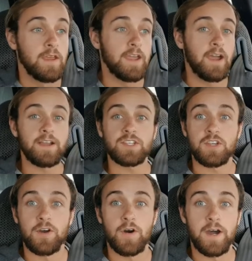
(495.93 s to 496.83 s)
Hey guys,
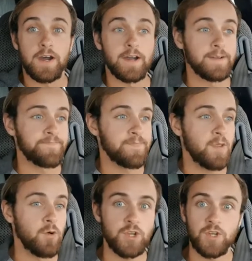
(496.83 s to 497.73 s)
so
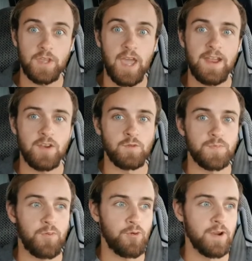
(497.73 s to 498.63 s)
Horseshoe Canyon was
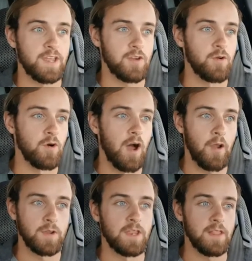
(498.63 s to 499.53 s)
pretty cool.
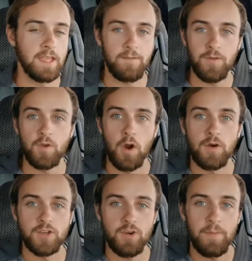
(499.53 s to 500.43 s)
I would, like, if you go
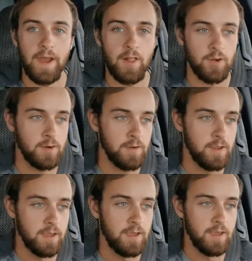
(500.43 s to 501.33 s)
to Drumheller,
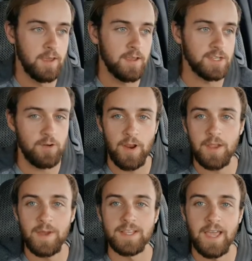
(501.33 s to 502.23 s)
because I
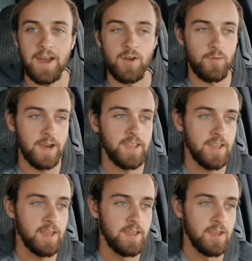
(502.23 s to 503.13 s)
recommended that already,
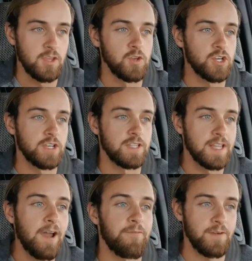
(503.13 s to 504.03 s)
you should
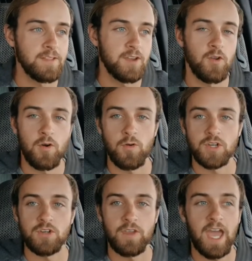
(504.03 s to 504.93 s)
definitely go to
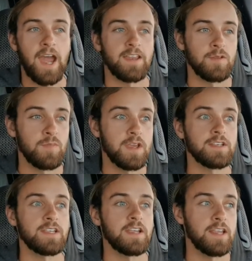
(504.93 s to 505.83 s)
Horseshoe Canyon,
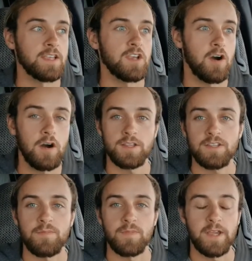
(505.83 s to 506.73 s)
because it is
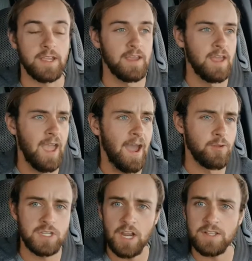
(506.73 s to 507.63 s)
awesome. Like, and
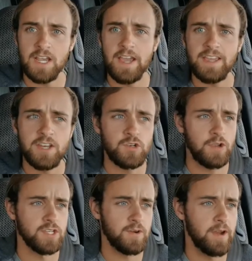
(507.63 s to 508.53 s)
there's tons of hiking
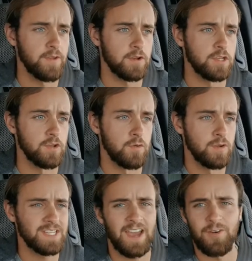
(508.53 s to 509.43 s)
trails around there too.
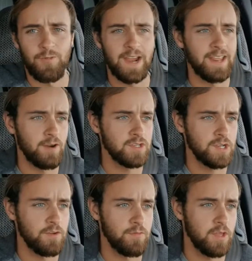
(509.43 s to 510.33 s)
It's kind of rainy out, so
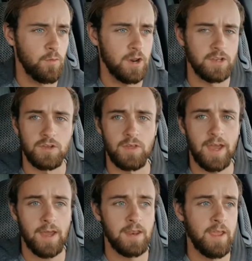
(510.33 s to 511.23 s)
I didn't really want to do
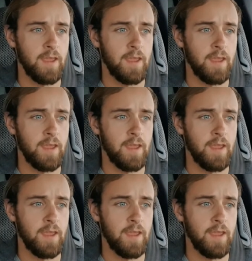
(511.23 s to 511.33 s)
that.